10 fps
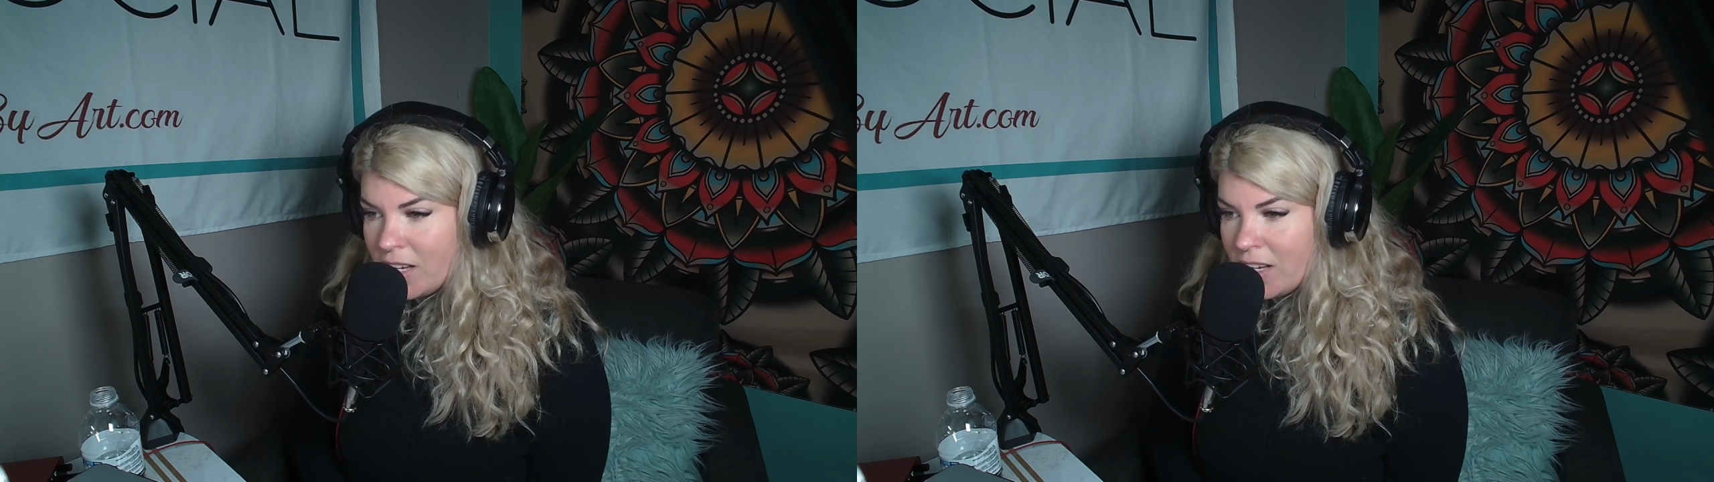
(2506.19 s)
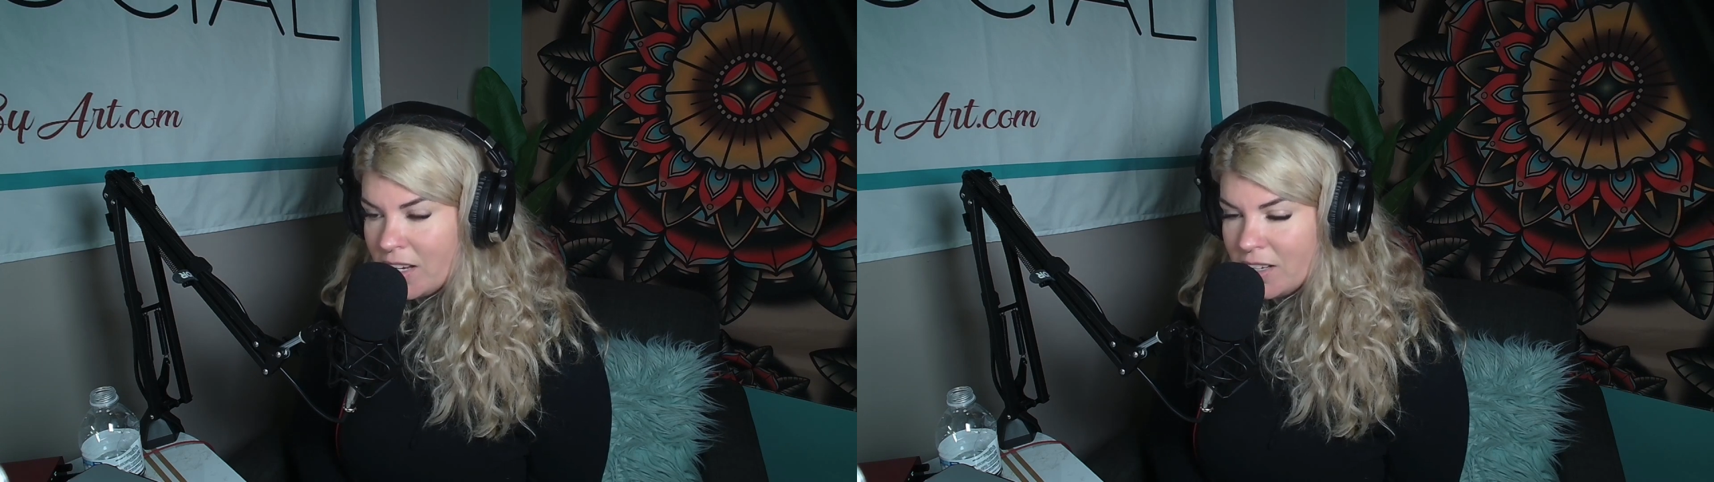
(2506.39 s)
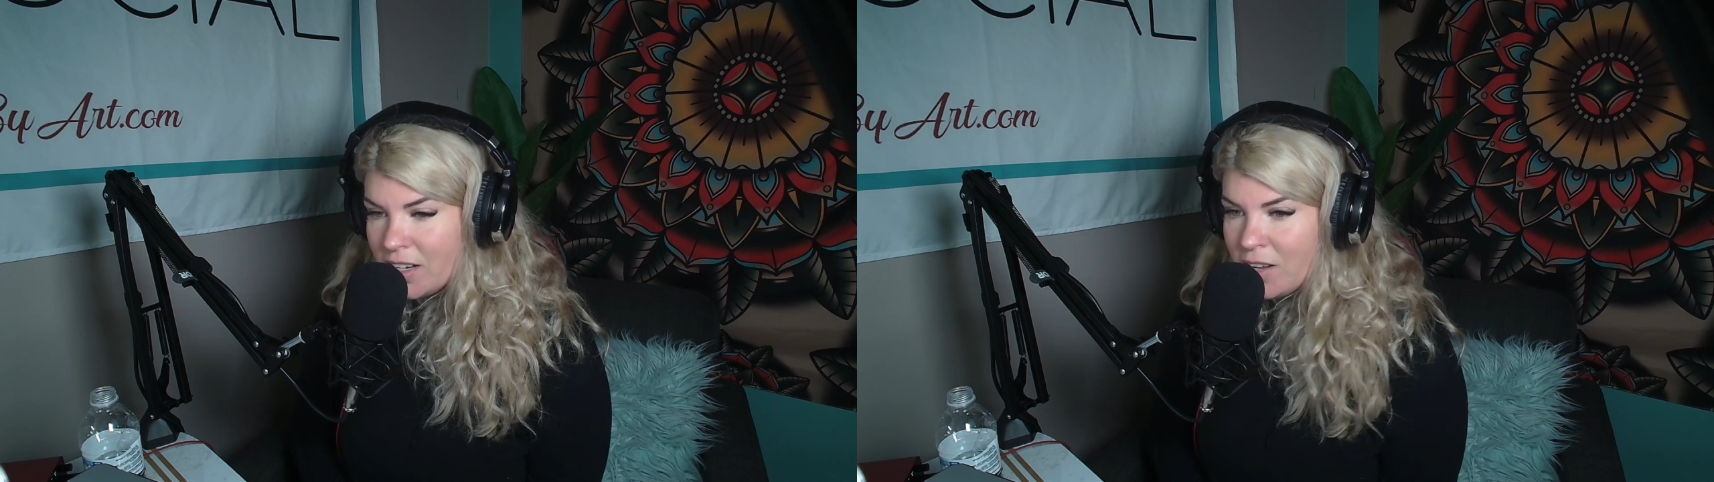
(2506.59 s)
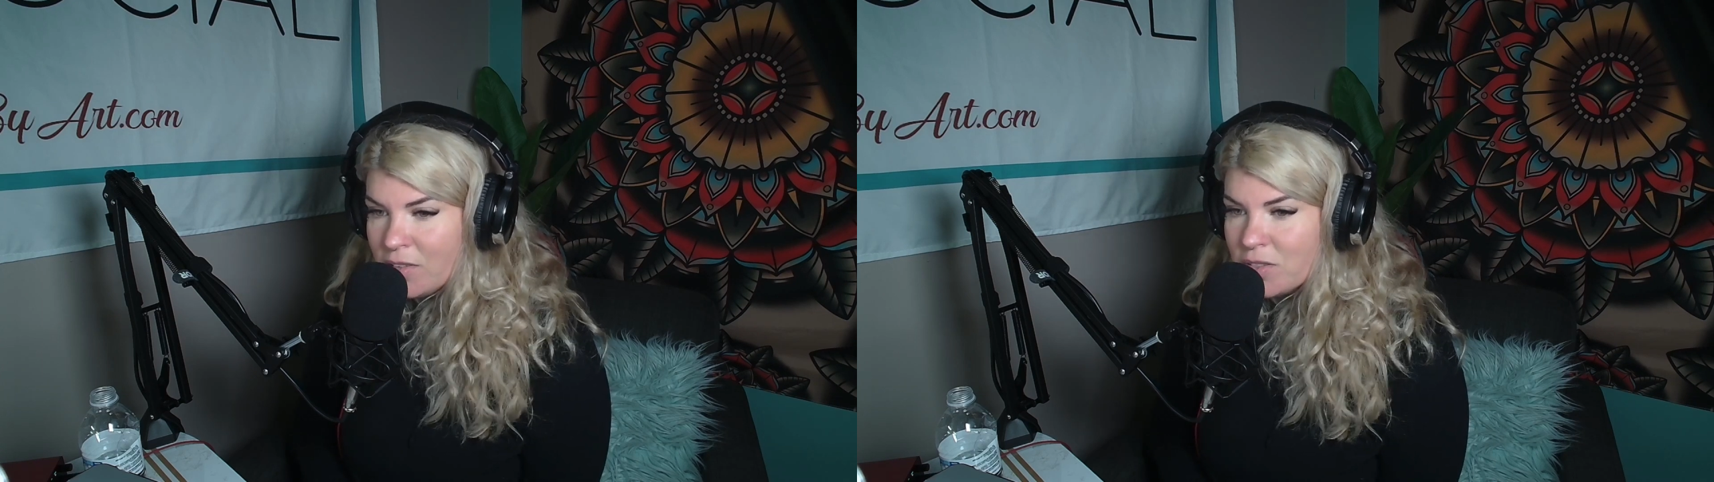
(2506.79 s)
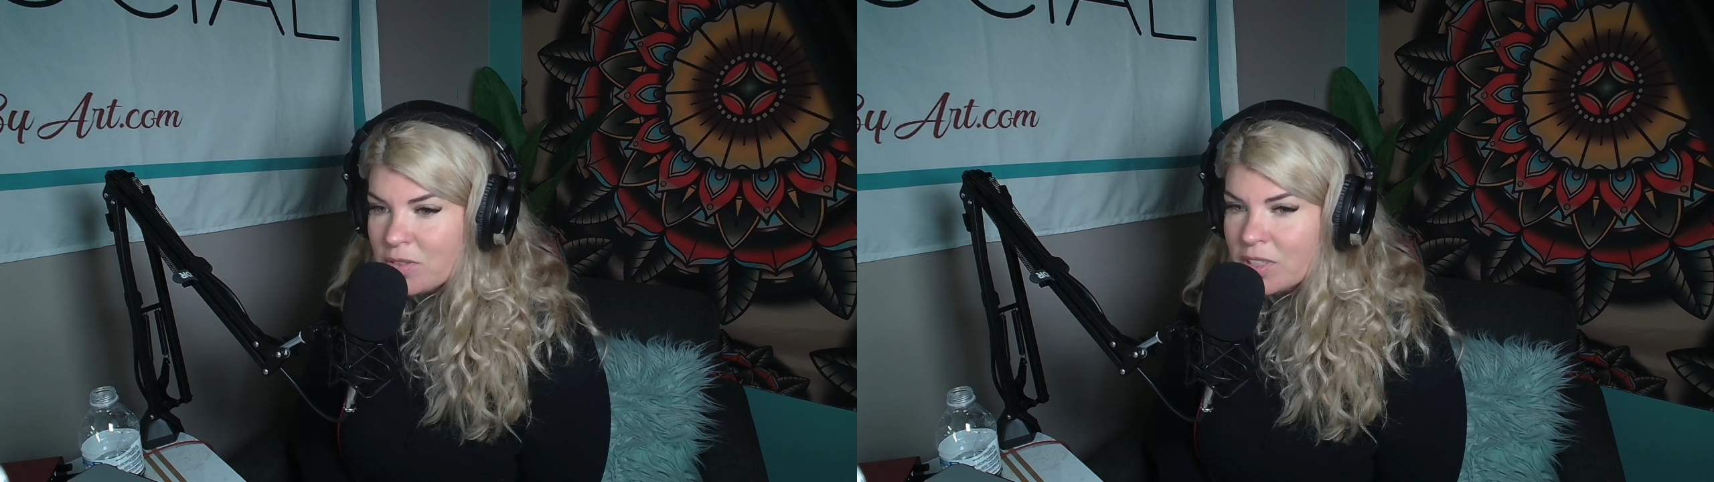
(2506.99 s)
And I
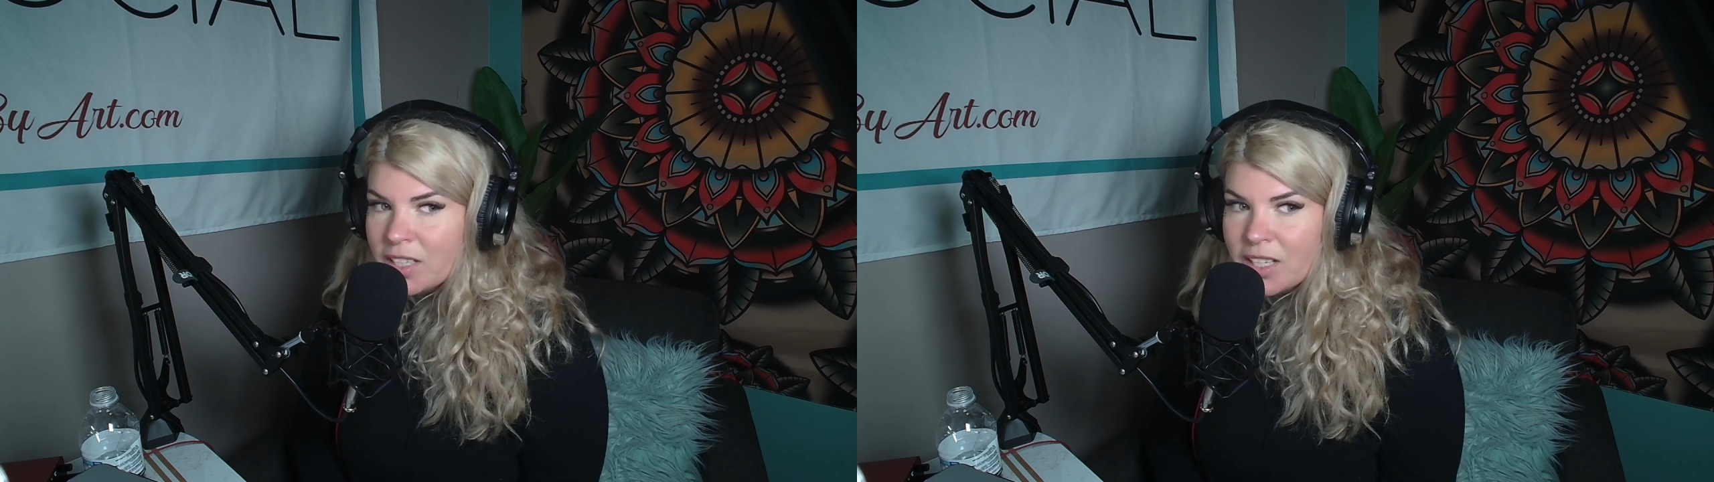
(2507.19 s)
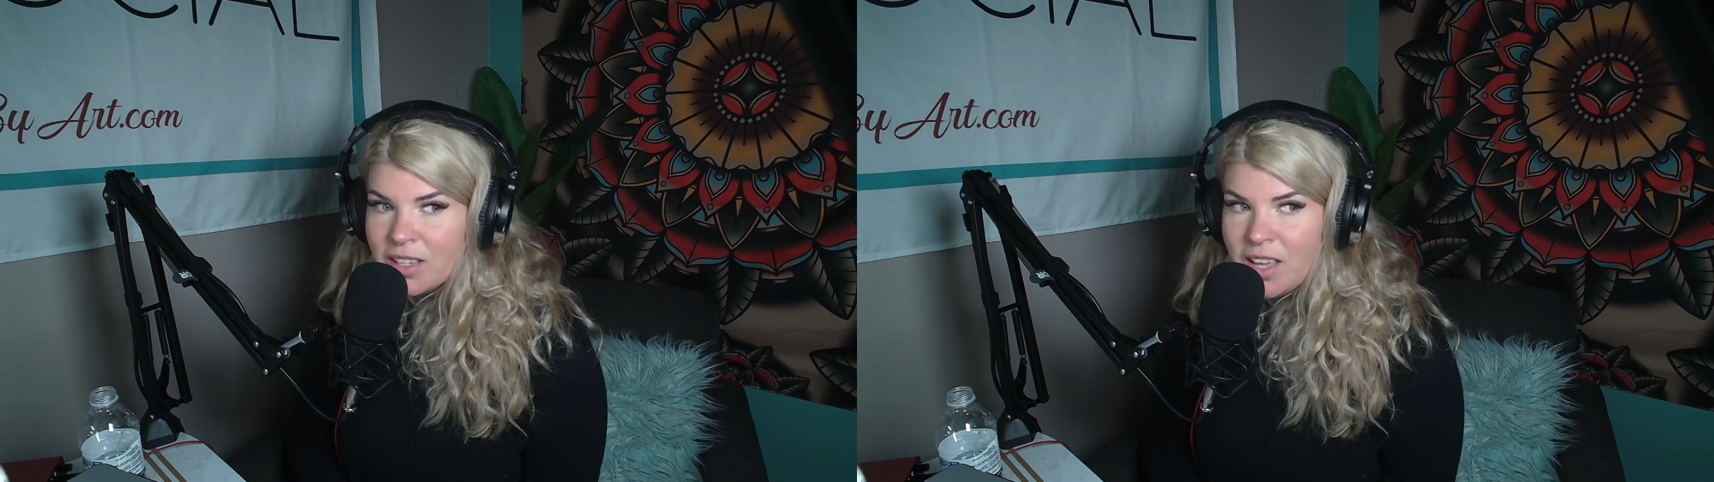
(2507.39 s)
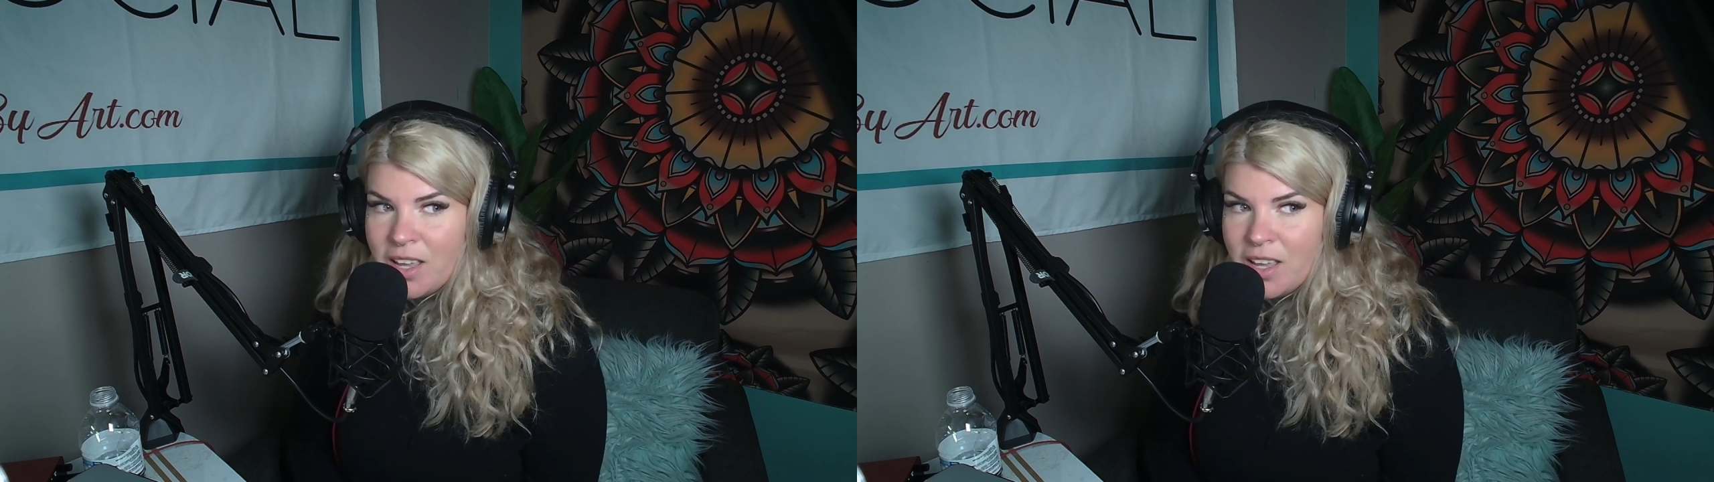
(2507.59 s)
was really